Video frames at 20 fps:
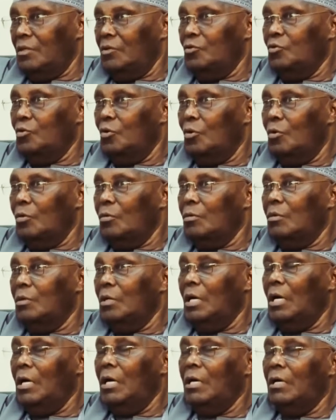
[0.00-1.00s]

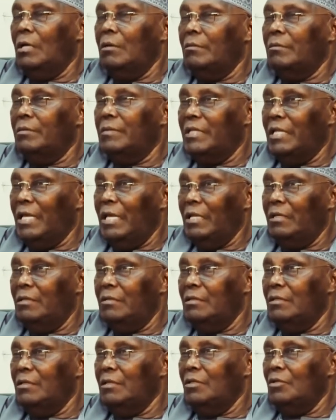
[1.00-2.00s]

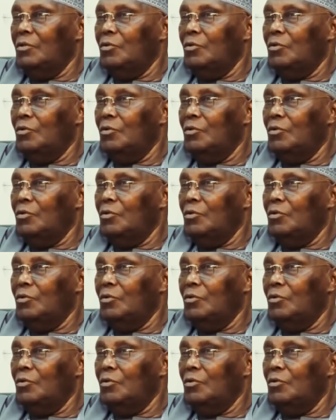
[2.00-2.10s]
then